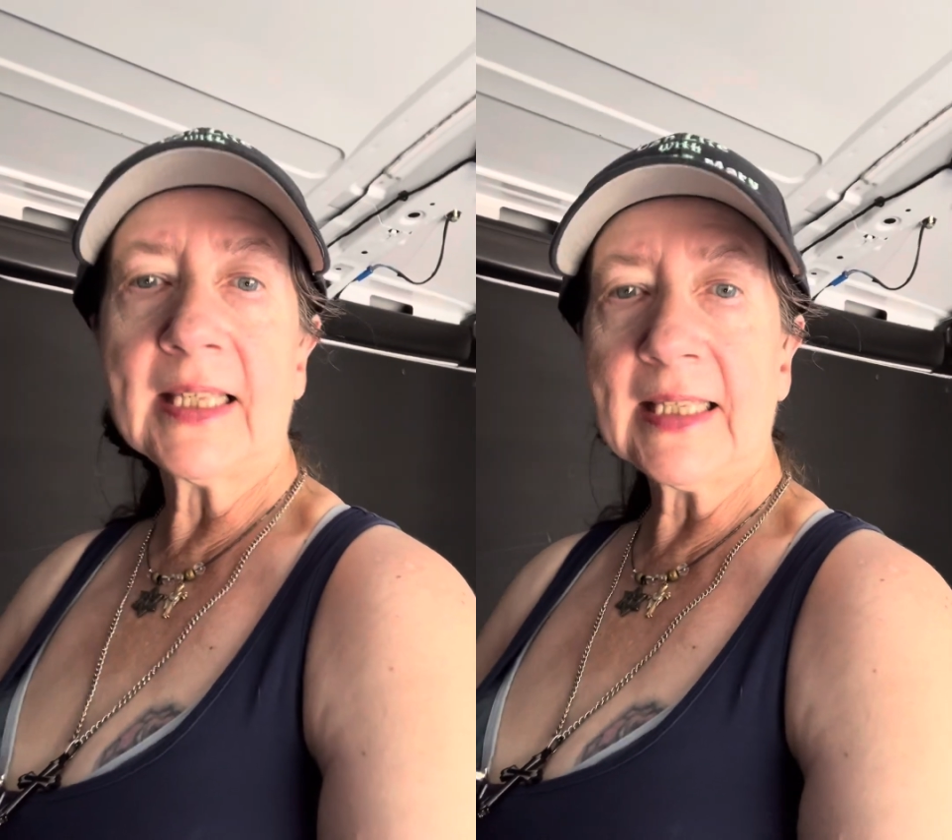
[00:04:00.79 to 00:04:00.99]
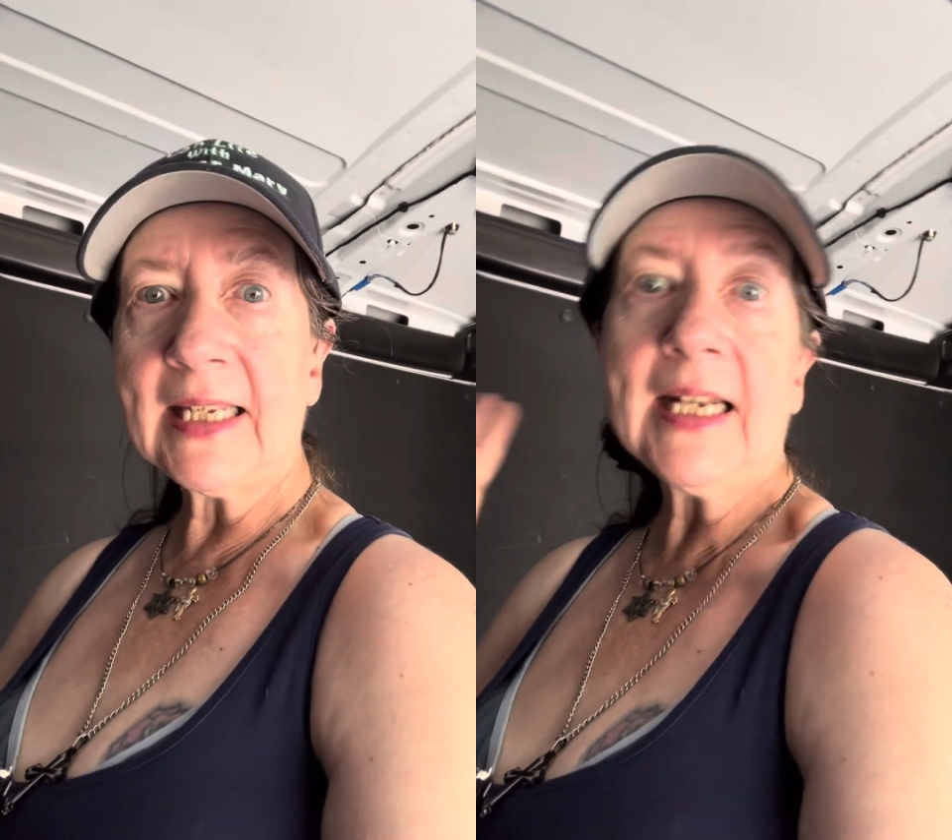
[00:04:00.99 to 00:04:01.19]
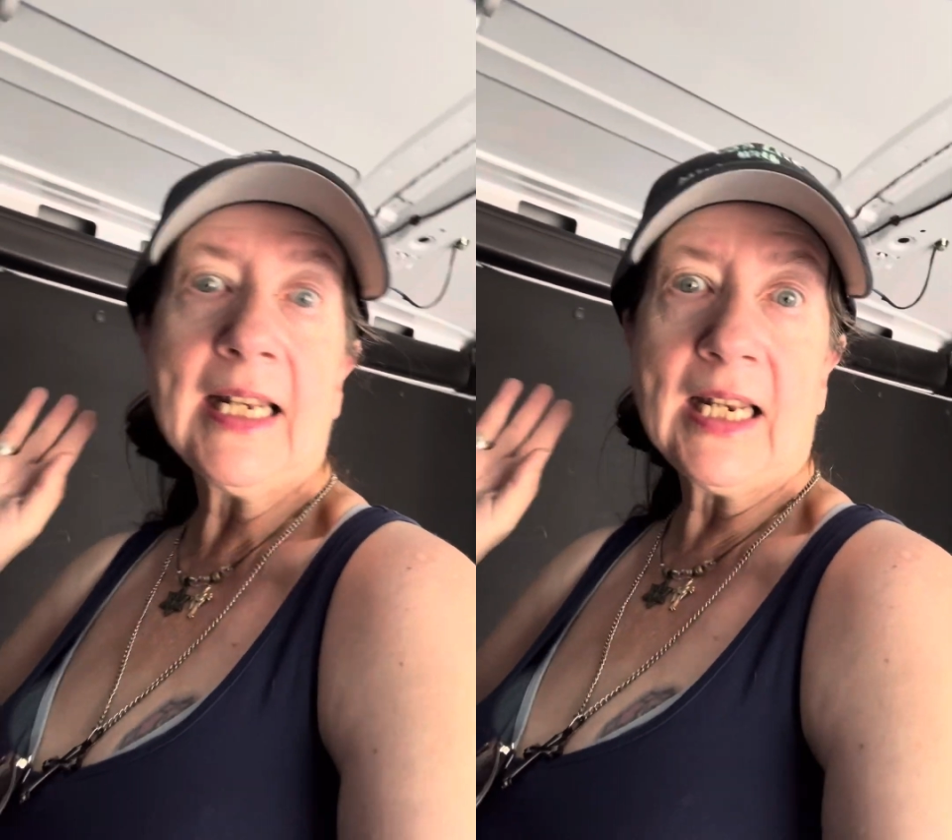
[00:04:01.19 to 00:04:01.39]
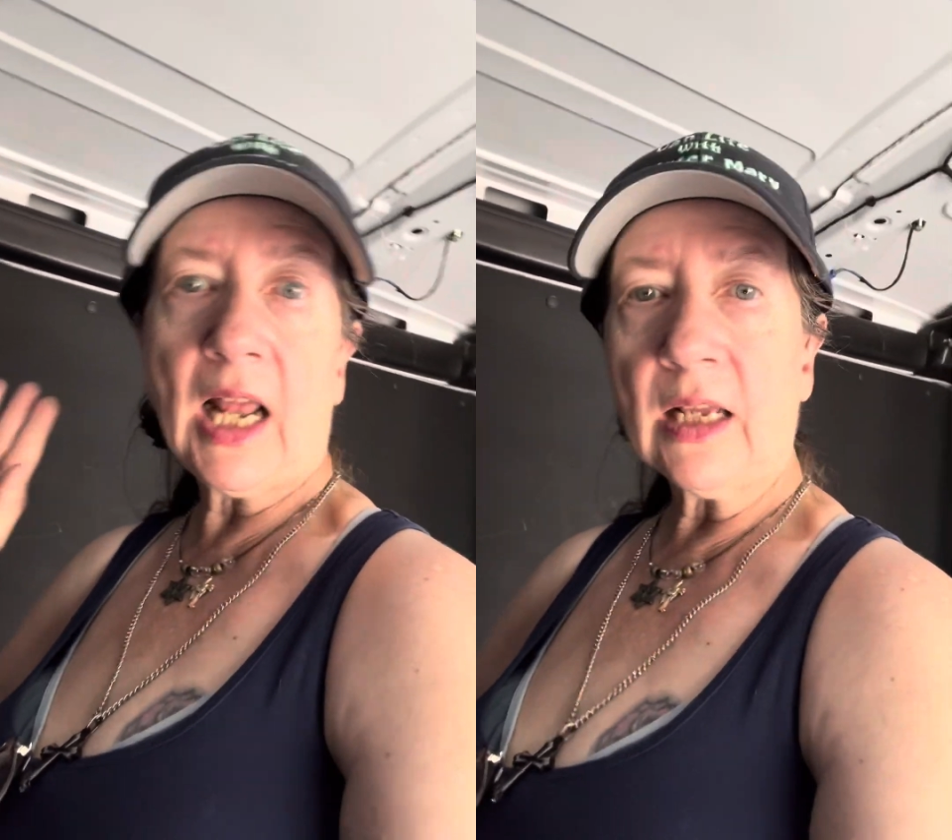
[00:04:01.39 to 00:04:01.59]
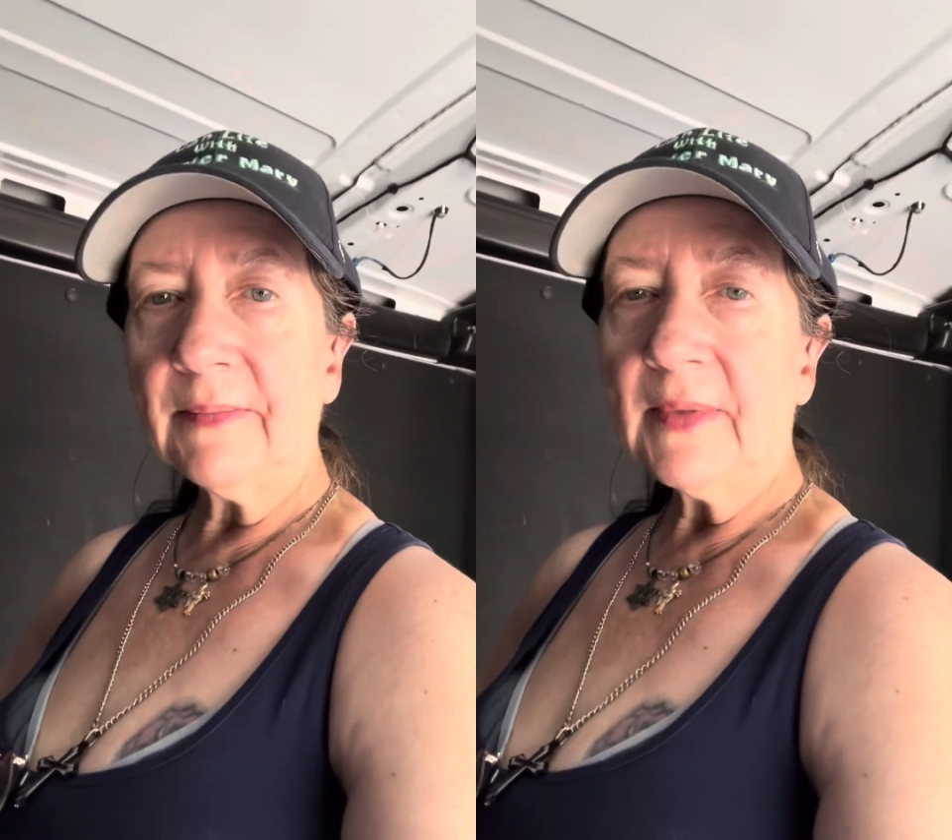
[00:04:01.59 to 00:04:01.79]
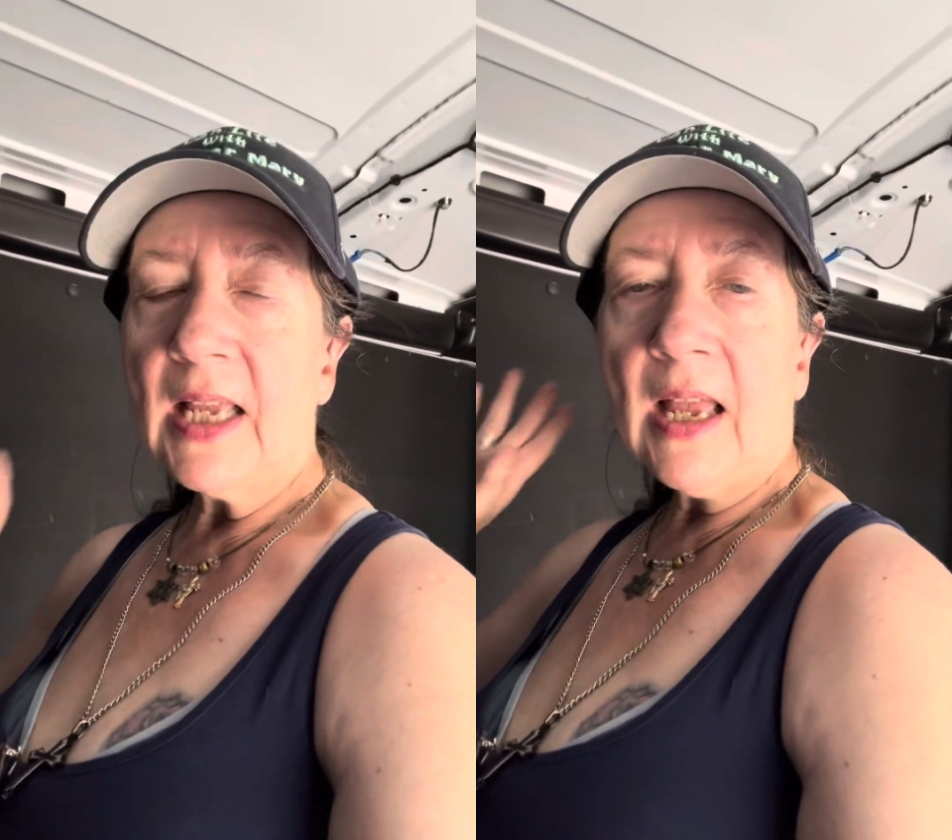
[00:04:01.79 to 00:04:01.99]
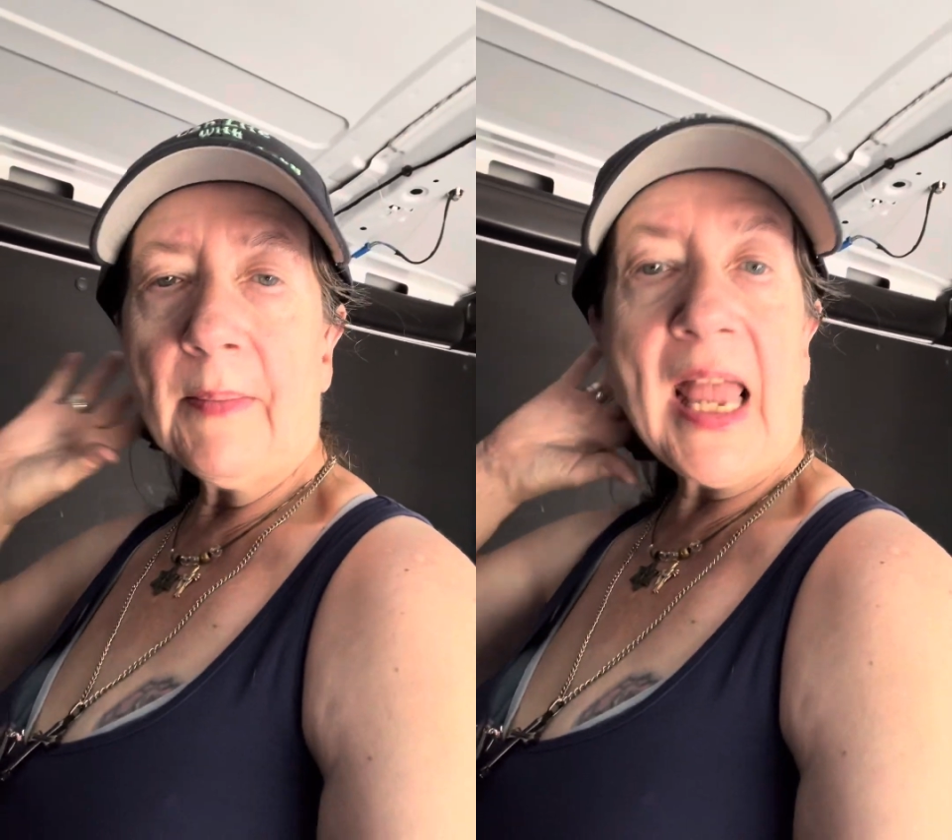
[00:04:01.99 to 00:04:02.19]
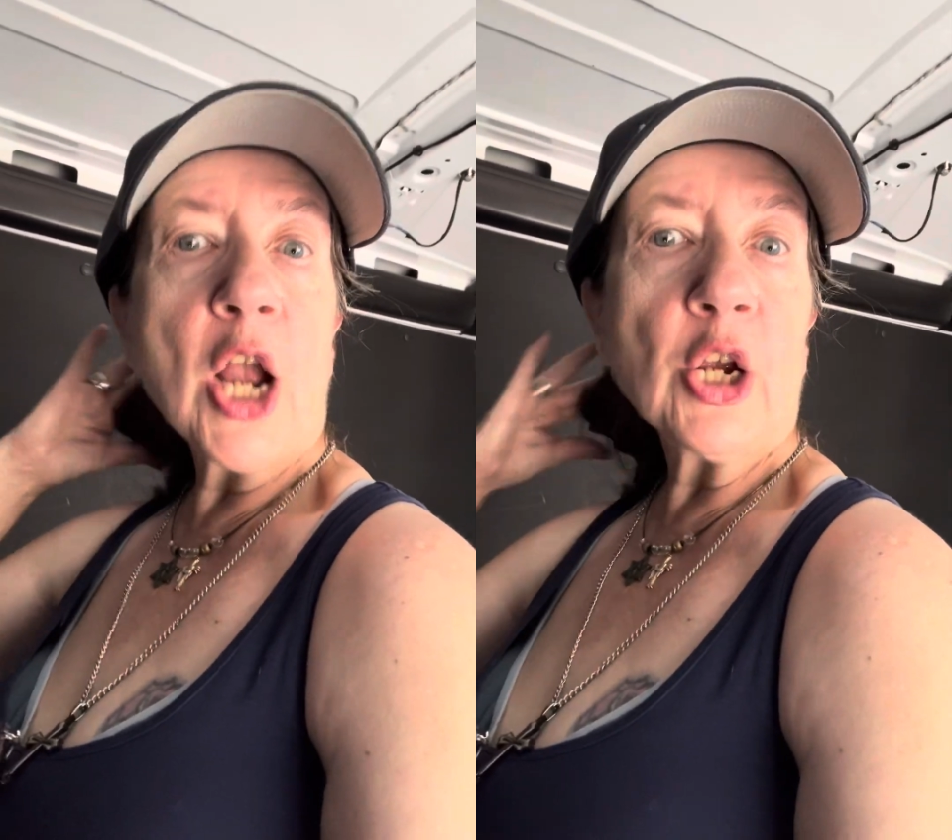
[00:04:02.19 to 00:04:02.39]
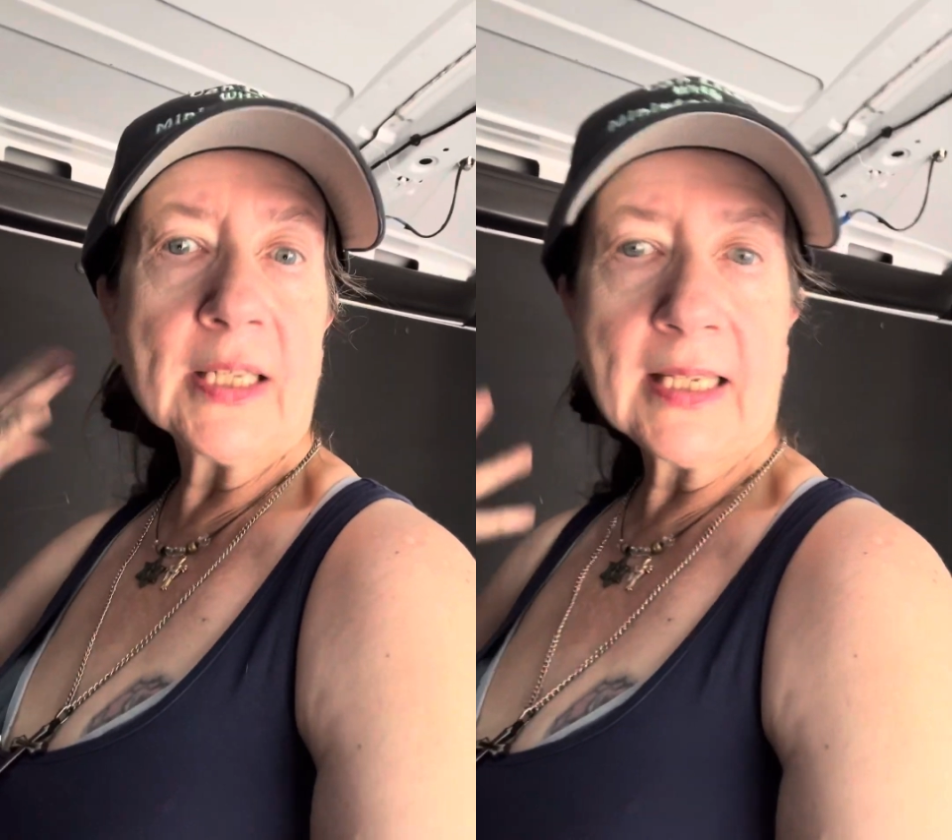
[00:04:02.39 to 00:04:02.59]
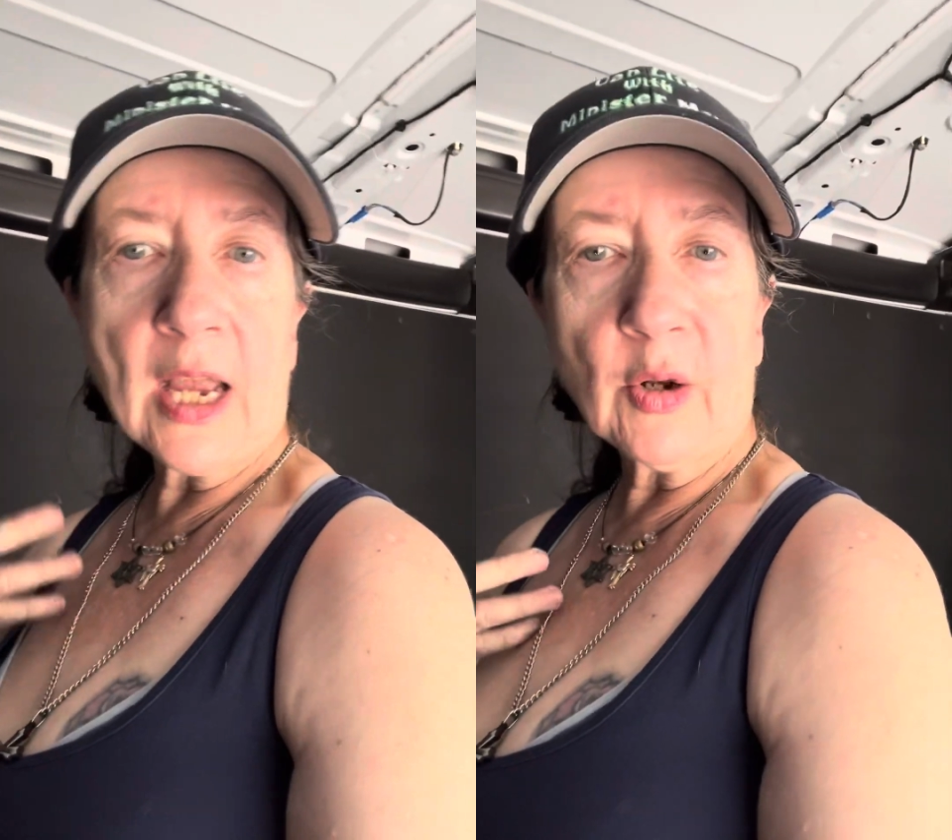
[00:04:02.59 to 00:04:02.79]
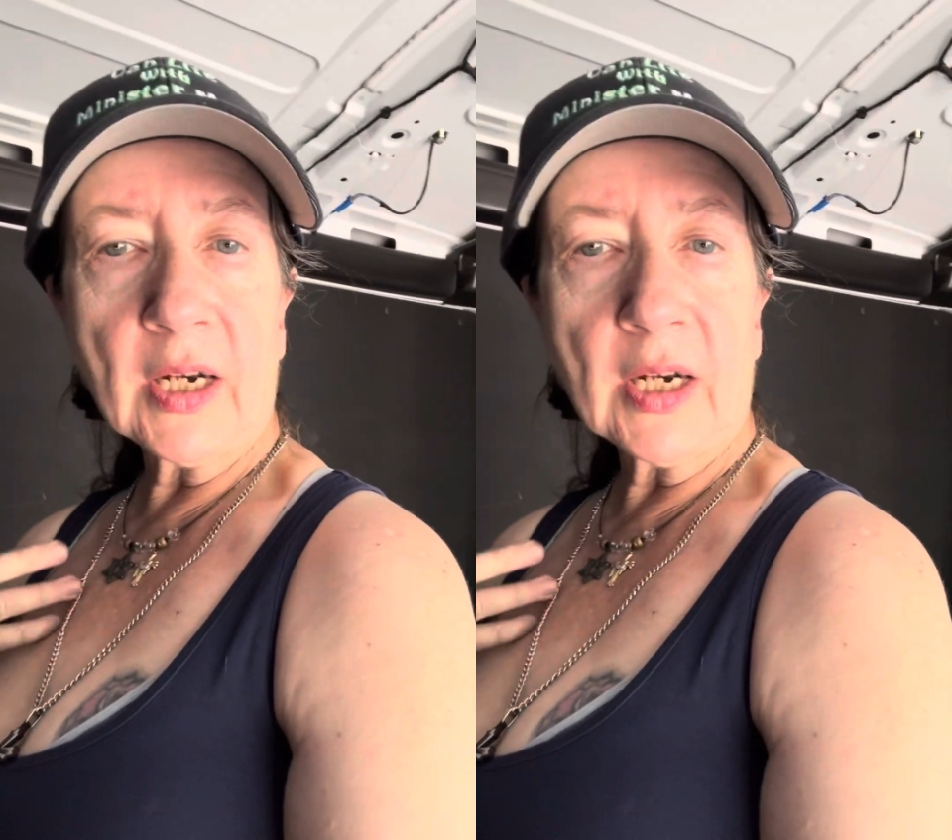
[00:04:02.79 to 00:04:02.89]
and and my hair is down, and